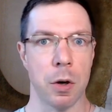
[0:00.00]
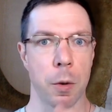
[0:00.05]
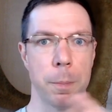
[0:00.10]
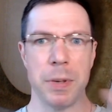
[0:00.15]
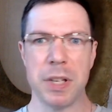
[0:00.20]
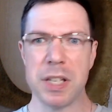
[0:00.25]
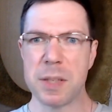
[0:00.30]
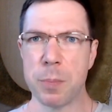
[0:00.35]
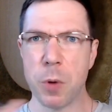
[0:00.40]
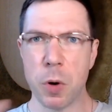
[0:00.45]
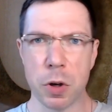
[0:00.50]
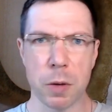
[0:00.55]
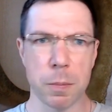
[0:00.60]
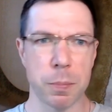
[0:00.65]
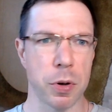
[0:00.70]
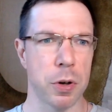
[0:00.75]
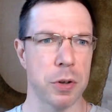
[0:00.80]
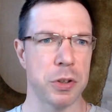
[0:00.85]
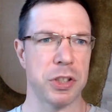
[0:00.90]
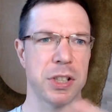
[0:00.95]
bespoke
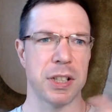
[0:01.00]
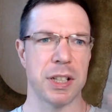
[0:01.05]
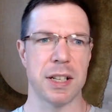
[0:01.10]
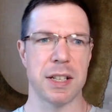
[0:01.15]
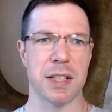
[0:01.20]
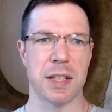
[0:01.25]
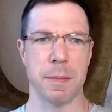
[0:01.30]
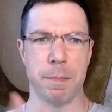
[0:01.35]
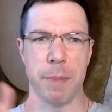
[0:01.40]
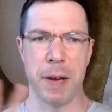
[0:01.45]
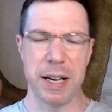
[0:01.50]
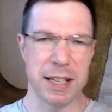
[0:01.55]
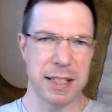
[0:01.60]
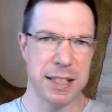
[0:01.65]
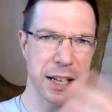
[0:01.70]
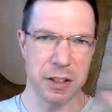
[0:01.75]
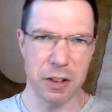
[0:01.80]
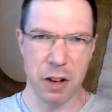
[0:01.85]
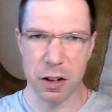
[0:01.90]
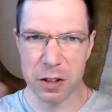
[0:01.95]
approaches, embedding
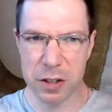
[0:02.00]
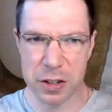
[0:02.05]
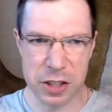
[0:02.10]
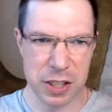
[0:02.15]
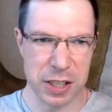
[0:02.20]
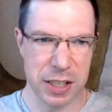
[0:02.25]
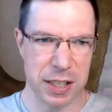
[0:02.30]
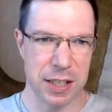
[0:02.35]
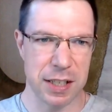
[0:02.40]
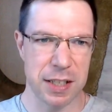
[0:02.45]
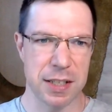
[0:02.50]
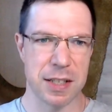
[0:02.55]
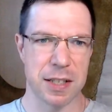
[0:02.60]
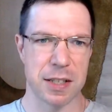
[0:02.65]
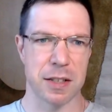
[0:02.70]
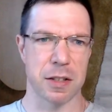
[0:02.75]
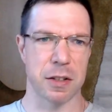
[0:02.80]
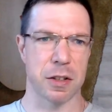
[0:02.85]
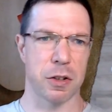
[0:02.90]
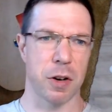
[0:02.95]

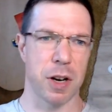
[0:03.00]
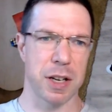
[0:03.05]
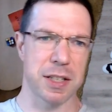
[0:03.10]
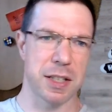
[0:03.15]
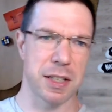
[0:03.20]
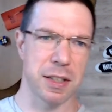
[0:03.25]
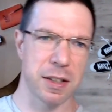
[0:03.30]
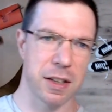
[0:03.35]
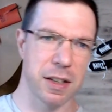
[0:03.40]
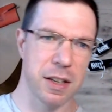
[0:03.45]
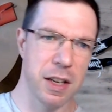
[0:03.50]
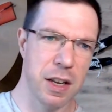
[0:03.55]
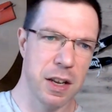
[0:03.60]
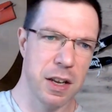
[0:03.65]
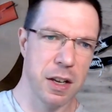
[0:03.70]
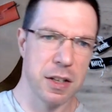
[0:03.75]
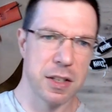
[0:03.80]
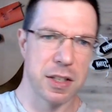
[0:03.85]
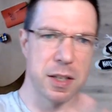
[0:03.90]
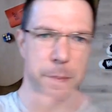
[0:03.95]
technologies, crossing the
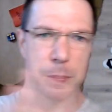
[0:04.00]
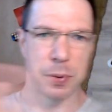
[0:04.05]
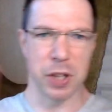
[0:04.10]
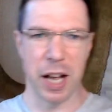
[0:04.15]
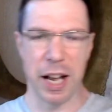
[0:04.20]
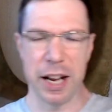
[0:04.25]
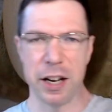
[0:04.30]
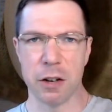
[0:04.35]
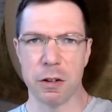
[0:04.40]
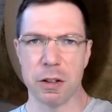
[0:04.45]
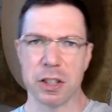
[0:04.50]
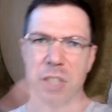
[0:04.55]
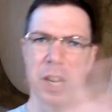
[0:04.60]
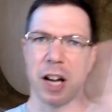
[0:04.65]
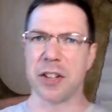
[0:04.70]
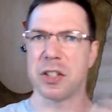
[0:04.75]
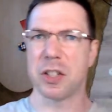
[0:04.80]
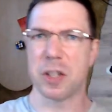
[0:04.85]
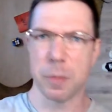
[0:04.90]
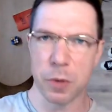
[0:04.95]
supplier and
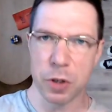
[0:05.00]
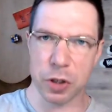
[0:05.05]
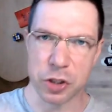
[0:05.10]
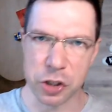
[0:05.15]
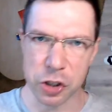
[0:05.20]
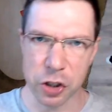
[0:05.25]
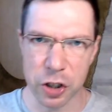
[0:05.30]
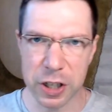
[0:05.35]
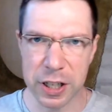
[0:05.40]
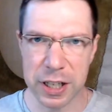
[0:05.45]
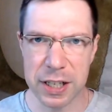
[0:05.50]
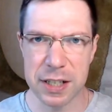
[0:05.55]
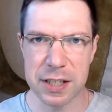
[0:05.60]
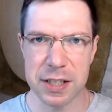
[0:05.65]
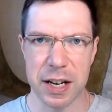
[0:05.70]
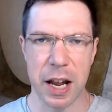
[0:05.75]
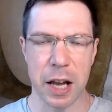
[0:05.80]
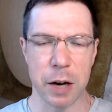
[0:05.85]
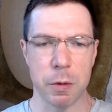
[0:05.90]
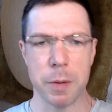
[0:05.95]
customer journeys,
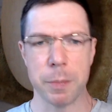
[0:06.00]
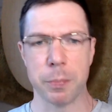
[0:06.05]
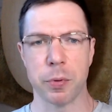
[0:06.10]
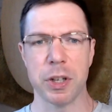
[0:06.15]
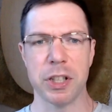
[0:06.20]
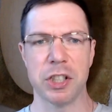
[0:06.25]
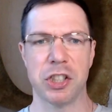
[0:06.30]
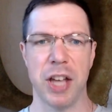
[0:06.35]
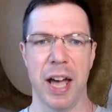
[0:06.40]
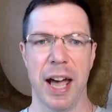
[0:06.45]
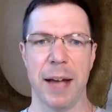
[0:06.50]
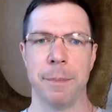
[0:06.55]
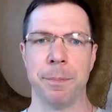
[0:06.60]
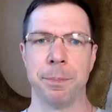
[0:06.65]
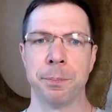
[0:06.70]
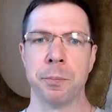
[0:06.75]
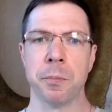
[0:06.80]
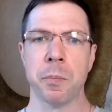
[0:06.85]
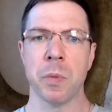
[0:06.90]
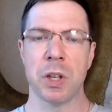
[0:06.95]
and how do we bridge that?
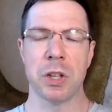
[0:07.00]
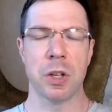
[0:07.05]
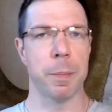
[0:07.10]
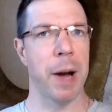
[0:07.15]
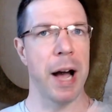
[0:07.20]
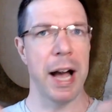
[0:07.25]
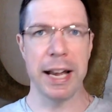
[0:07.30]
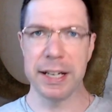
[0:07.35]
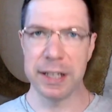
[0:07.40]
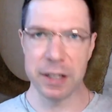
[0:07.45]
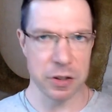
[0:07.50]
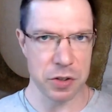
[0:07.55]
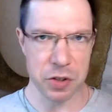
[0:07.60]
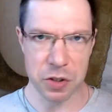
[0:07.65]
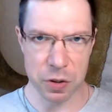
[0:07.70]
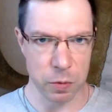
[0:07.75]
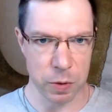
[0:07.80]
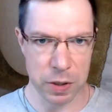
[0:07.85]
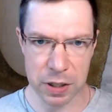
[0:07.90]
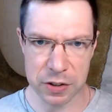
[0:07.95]
They're pioneers in
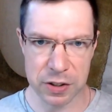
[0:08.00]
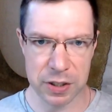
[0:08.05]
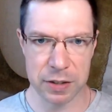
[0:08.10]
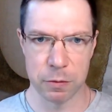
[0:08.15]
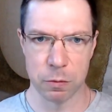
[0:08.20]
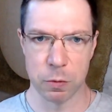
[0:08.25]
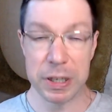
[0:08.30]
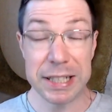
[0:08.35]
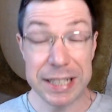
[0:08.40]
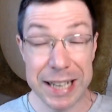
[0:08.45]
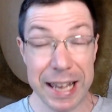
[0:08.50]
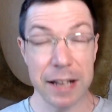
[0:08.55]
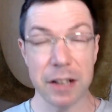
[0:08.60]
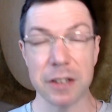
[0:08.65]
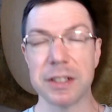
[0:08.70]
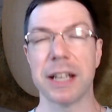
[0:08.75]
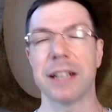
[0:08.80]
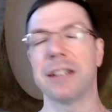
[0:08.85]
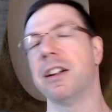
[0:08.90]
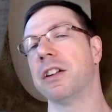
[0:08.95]
the real retail
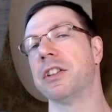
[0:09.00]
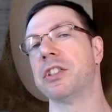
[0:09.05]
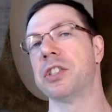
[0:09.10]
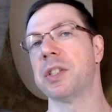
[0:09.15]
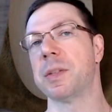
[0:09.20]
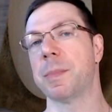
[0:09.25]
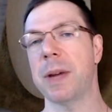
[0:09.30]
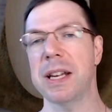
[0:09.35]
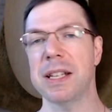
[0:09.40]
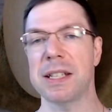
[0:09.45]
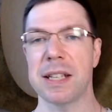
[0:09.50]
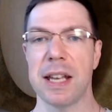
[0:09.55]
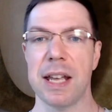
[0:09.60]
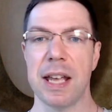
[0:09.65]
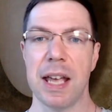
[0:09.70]
technology space,